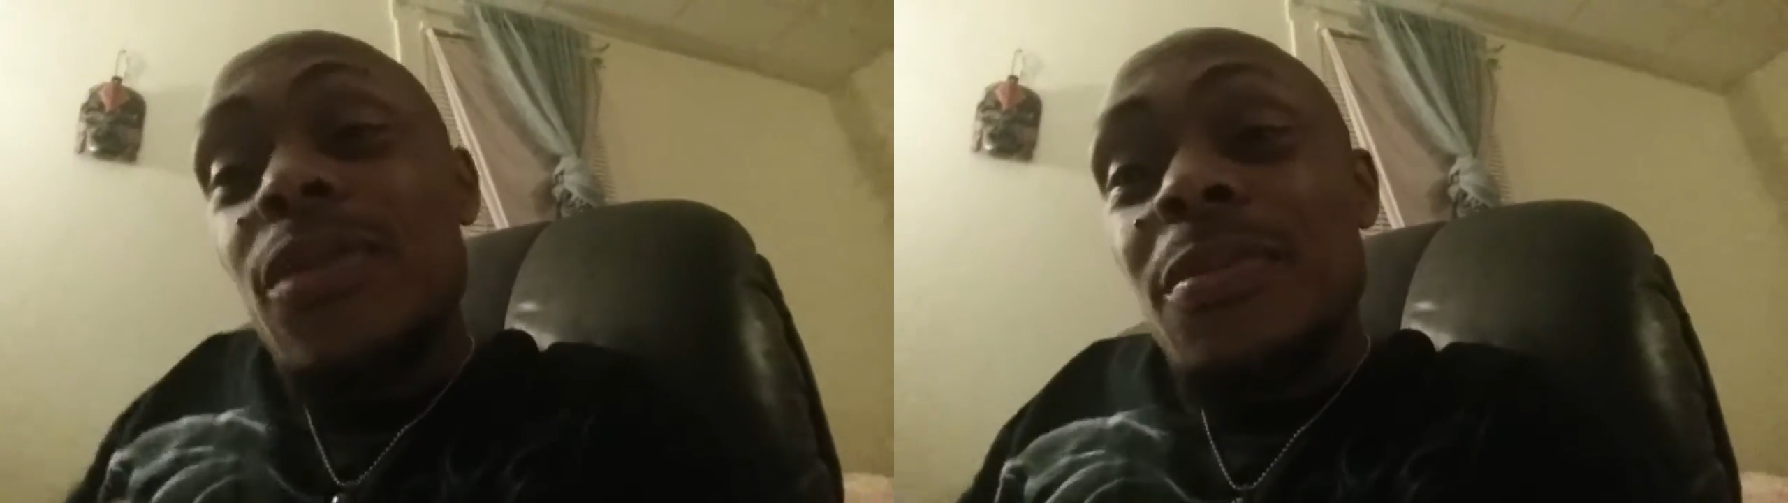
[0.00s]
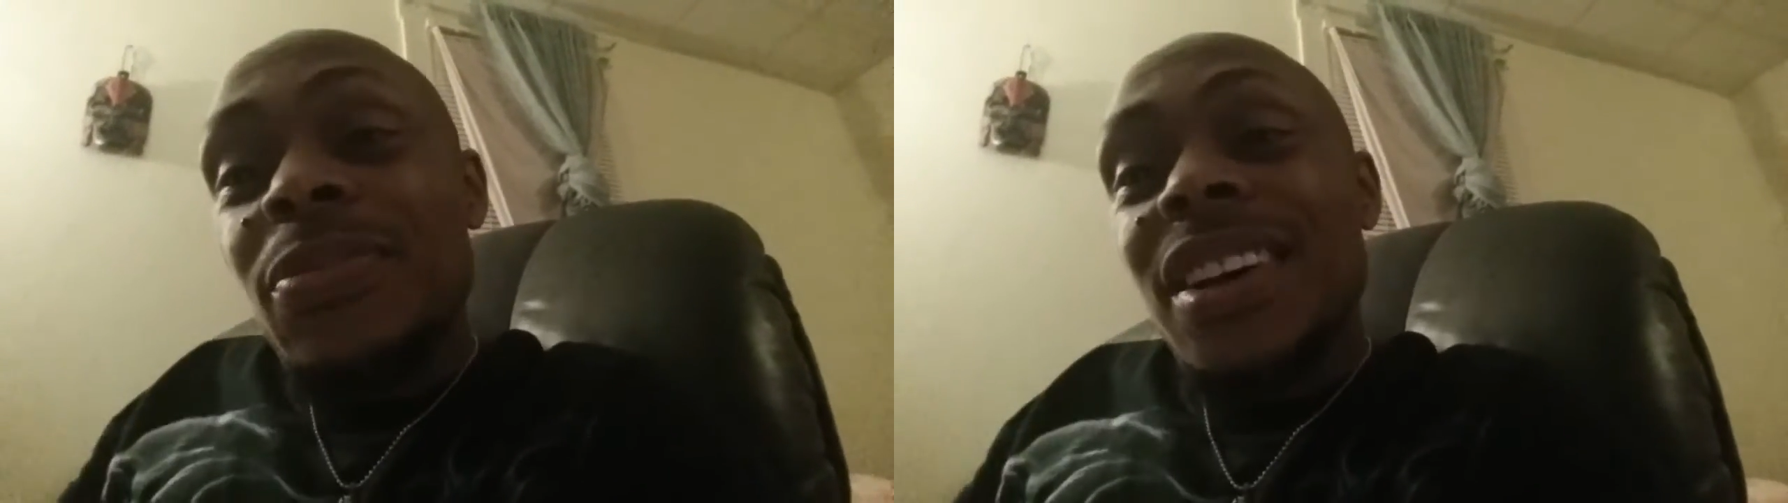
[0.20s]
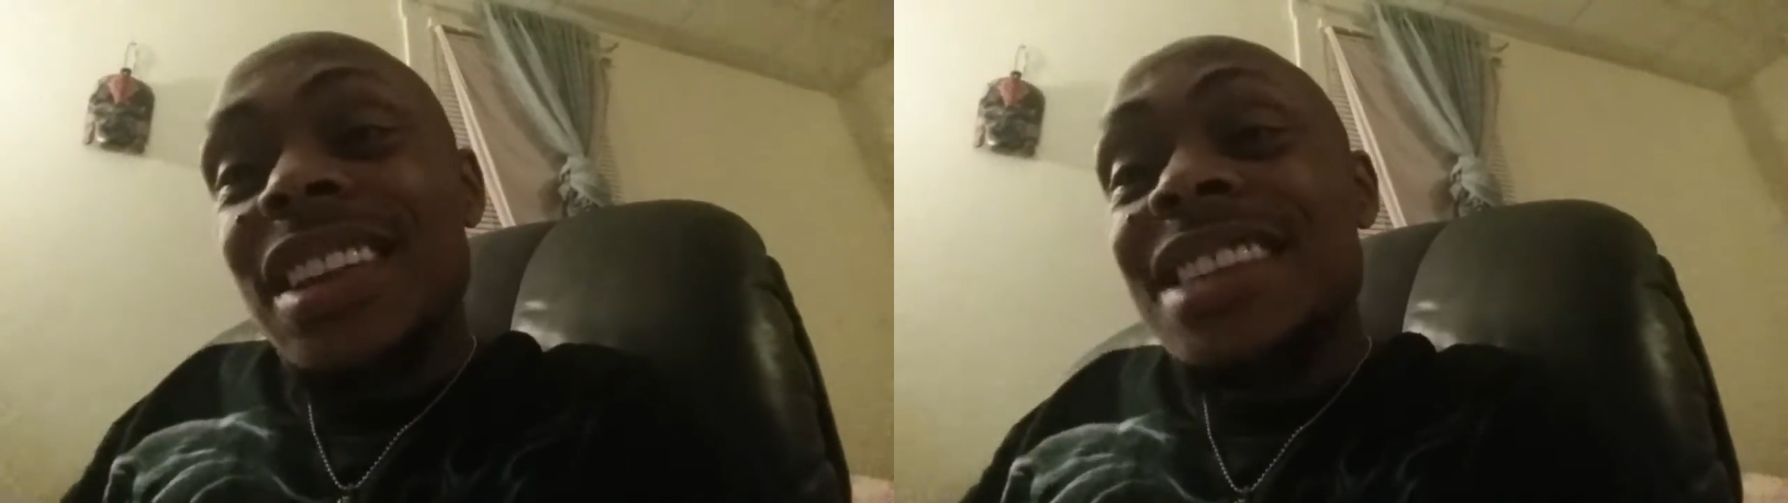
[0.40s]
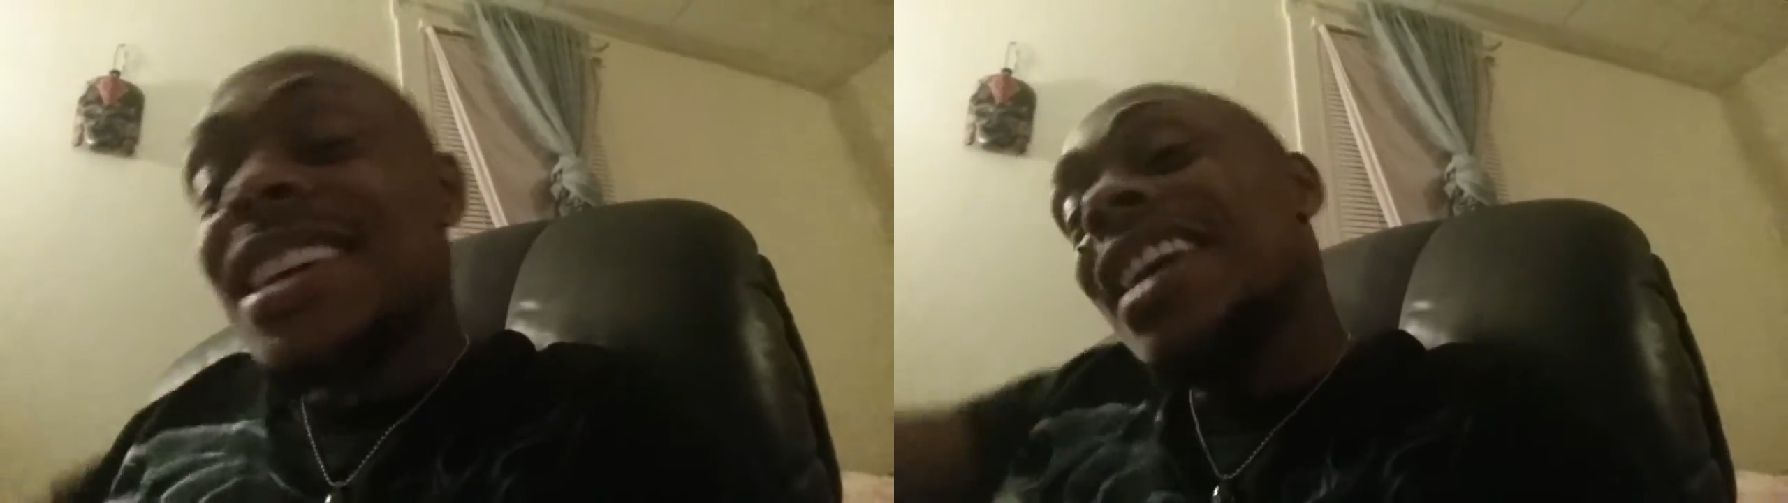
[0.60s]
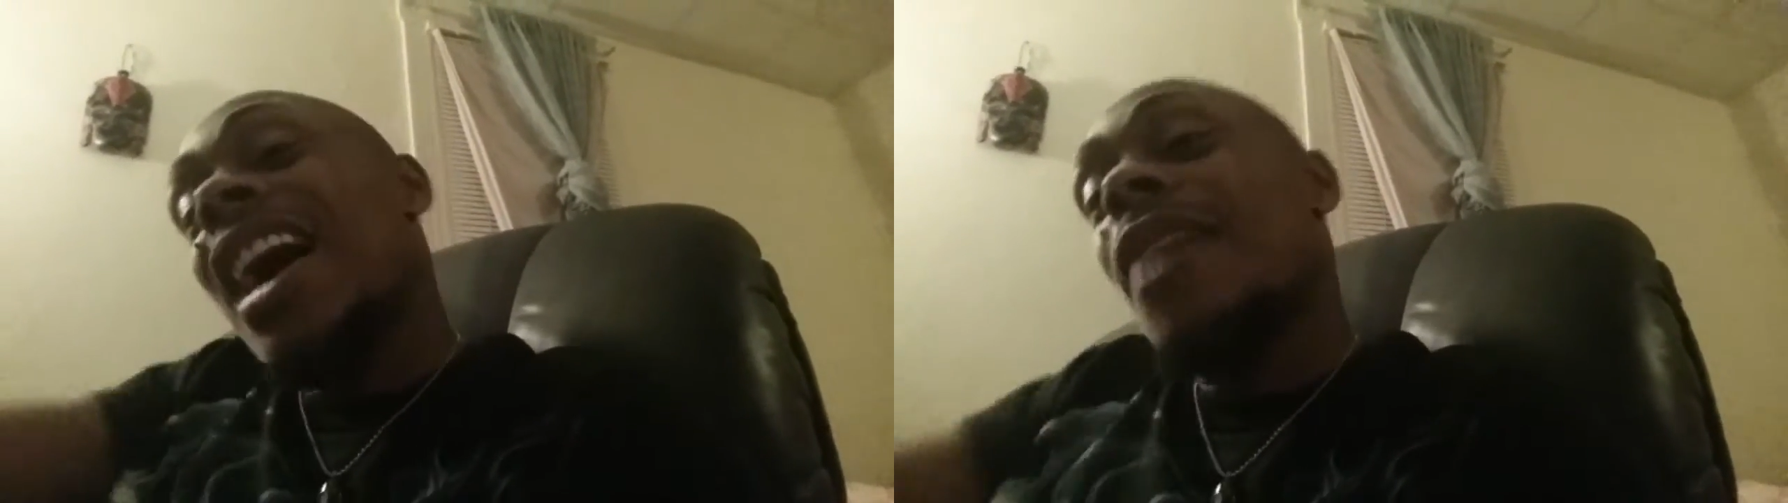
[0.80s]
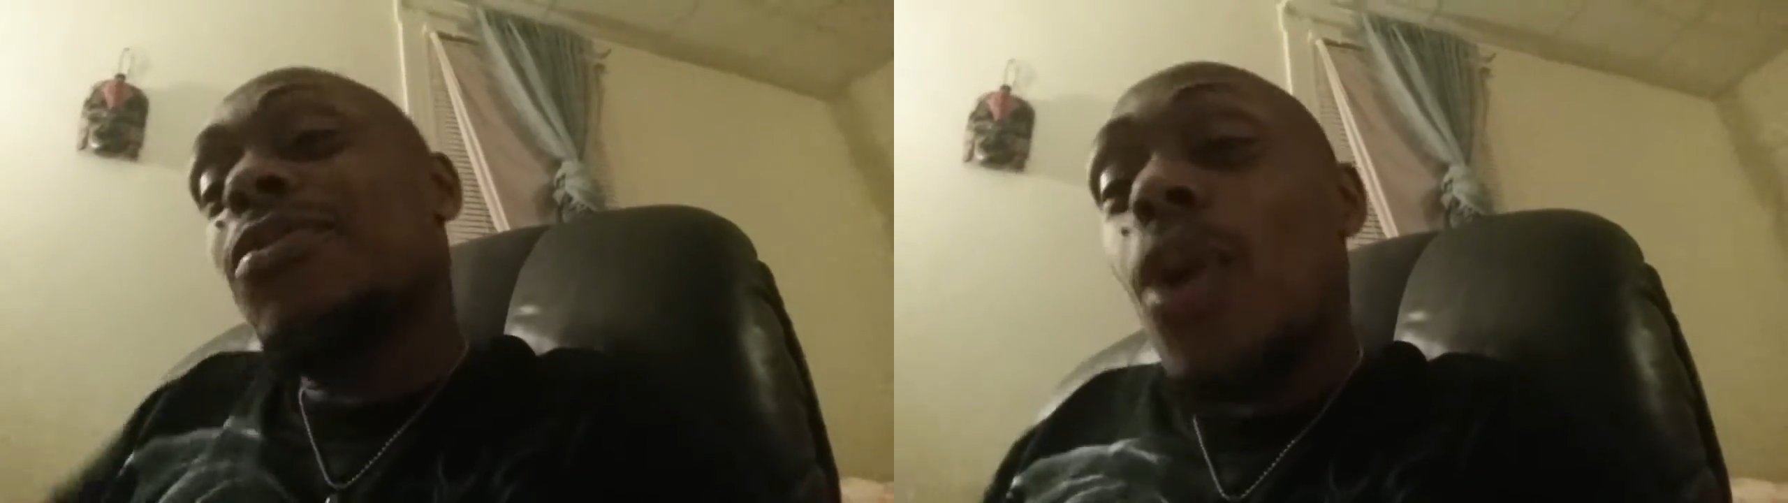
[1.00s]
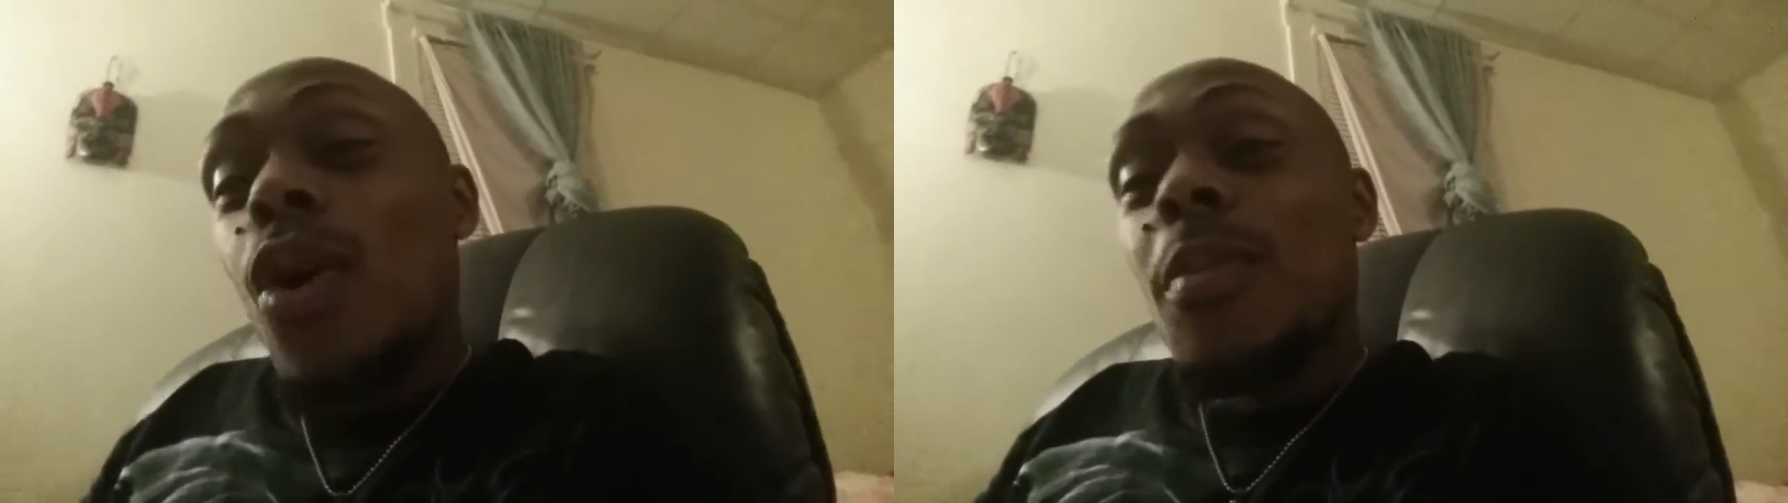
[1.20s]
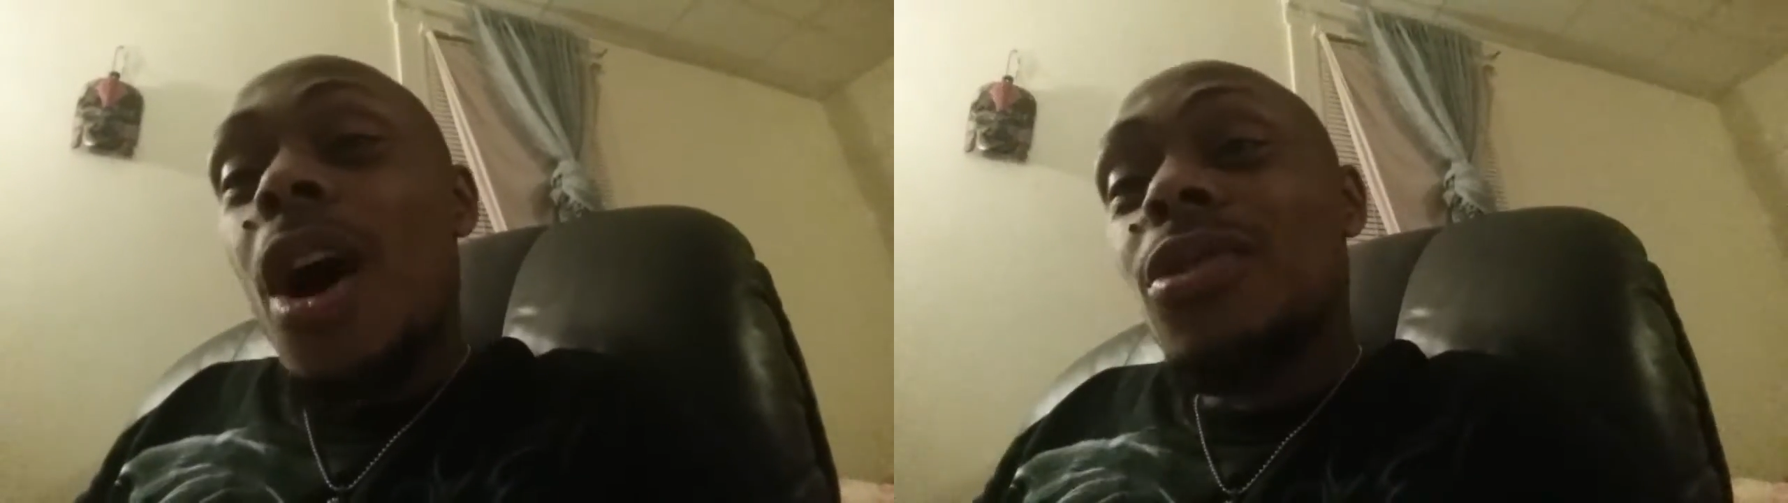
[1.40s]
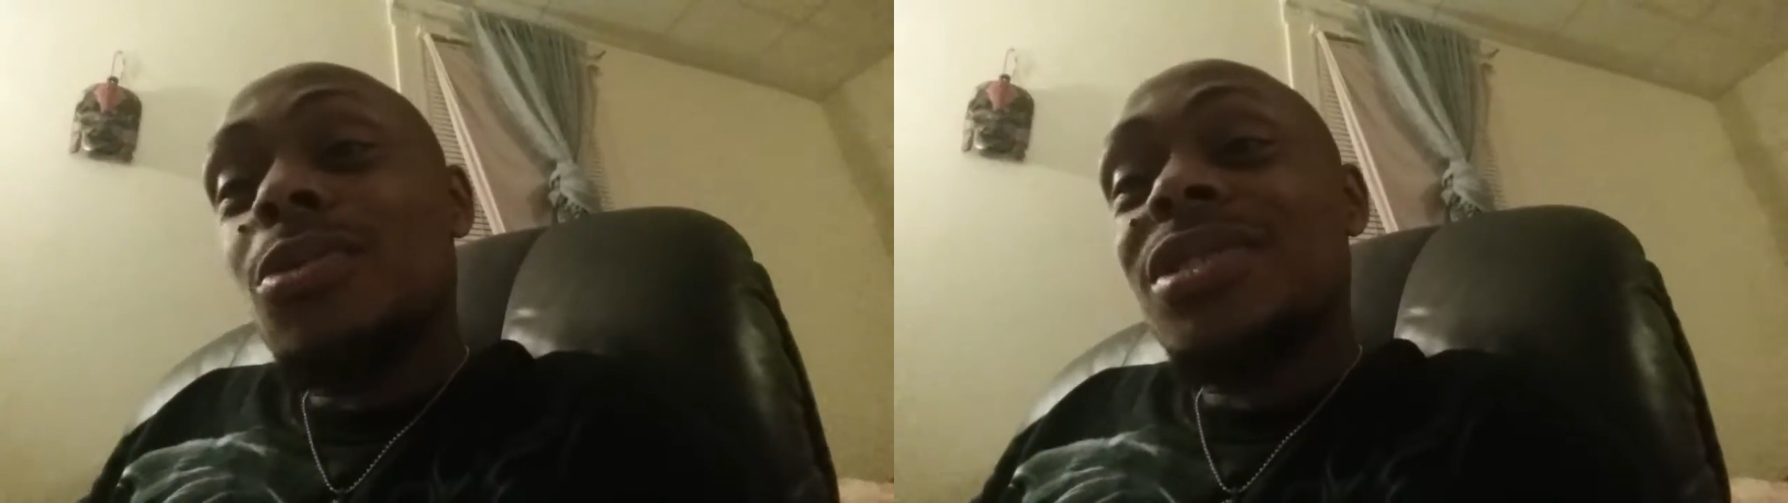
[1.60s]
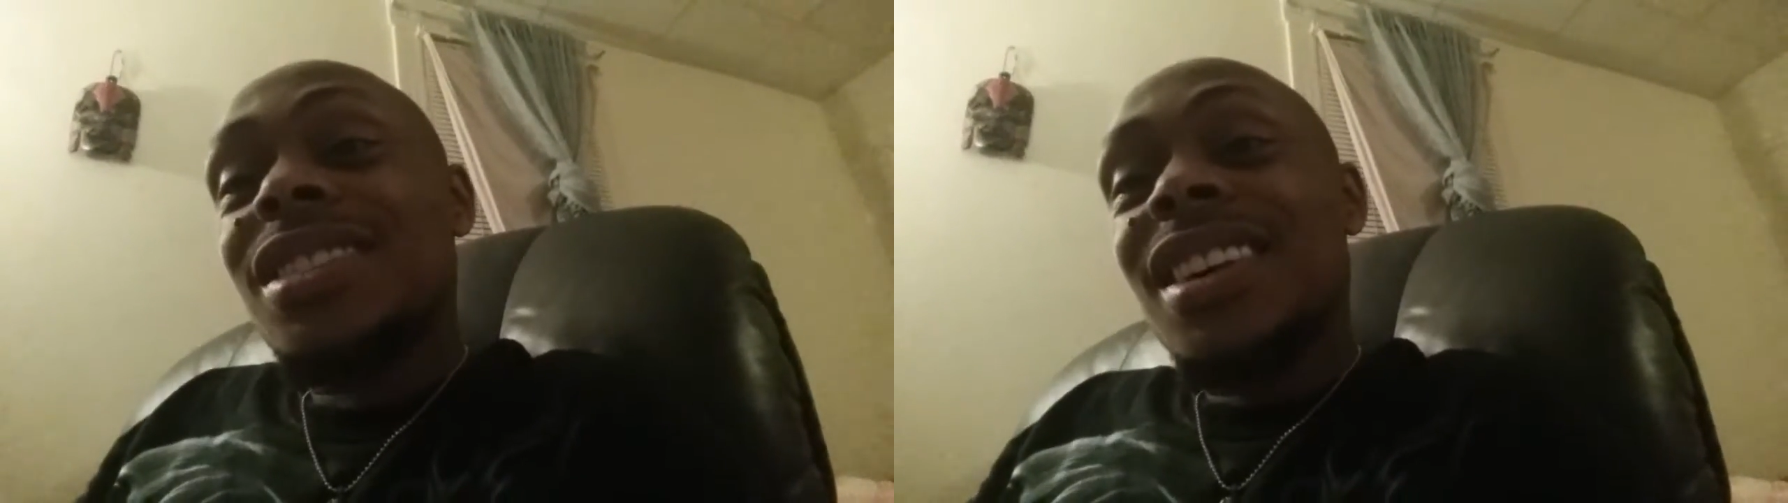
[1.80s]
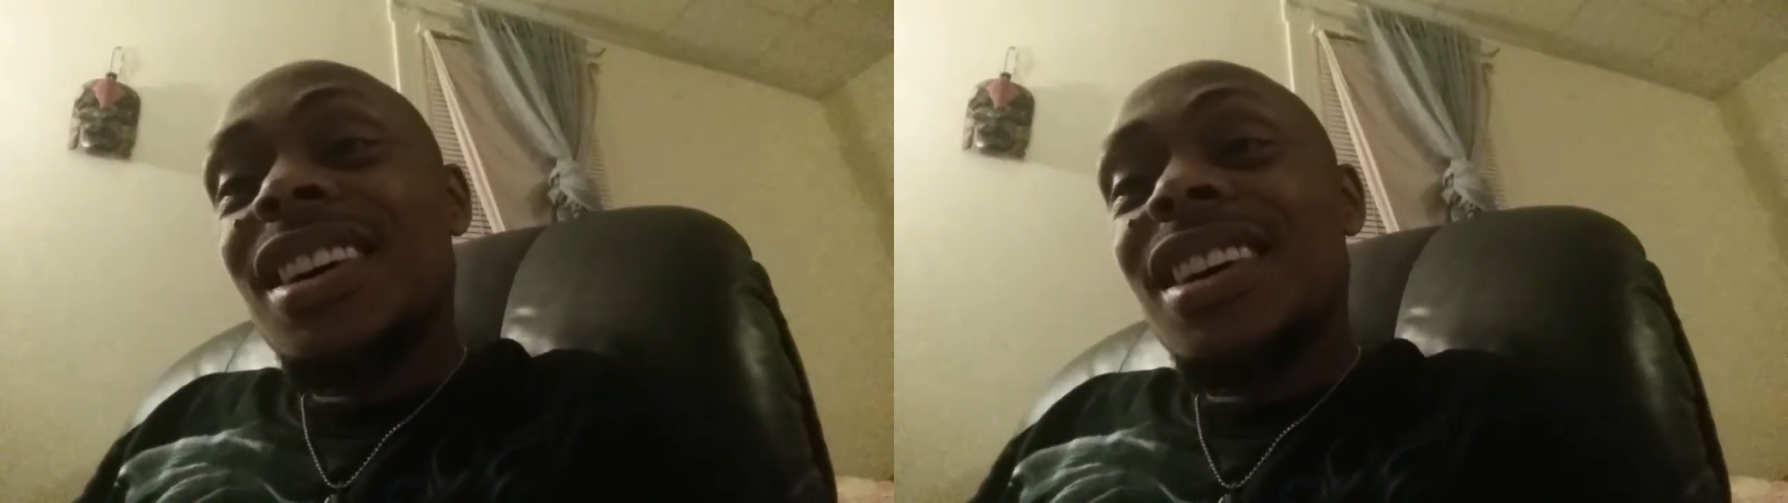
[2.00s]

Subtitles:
of them, at least they should have role models.